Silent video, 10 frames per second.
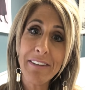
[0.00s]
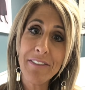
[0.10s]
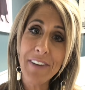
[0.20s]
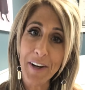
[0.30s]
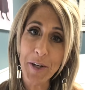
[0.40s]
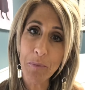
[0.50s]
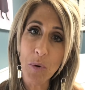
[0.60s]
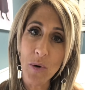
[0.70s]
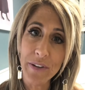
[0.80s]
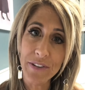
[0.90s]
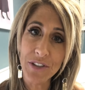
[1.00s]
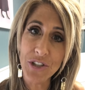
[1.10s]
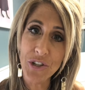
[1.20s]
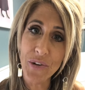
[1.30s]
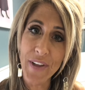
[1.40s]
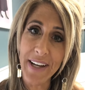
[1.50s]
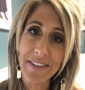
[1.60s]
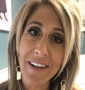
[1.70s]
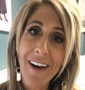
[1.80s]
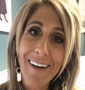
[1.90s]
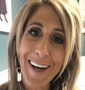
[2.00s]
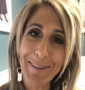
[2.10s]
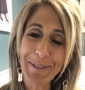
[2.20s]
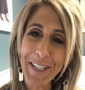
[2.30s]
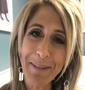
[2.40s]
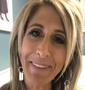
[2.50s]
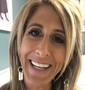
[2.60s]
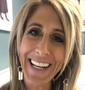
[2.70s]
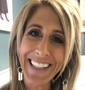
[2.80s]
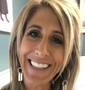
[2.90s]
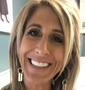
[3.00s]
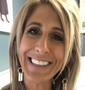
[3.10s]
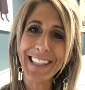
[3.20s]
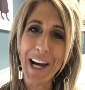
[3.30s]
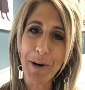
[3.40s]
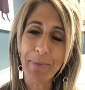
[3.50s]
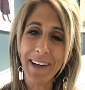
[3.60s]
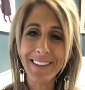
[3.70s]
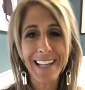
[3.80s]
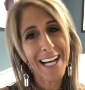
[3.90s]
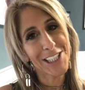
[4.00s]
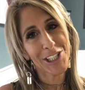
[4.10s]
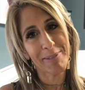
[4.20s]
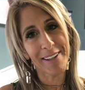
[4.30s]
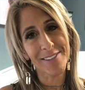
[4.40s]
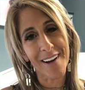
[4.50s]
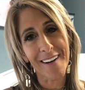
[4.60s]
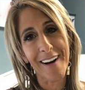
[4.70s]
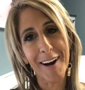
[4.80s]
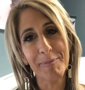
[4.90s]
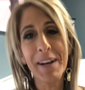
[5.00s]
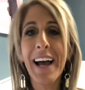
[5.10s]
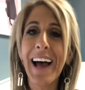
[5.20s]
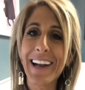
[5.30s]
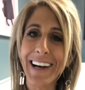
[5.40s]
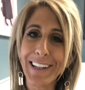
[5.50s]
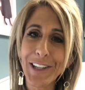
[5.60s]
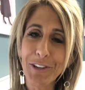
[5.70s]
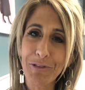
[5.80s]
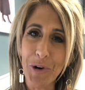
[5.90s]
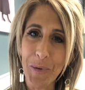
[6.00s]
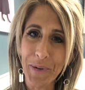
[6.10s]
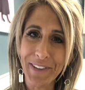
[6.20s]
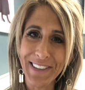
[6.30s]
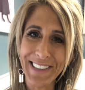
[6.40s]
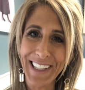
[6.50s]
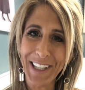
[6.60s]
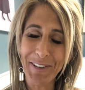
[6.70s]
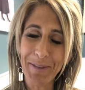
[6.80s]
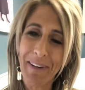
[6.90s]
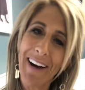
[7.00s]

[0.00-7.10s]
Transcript: very important to do this. Come see me at eliztherapist at gmail.com and I look forward to seeing you in my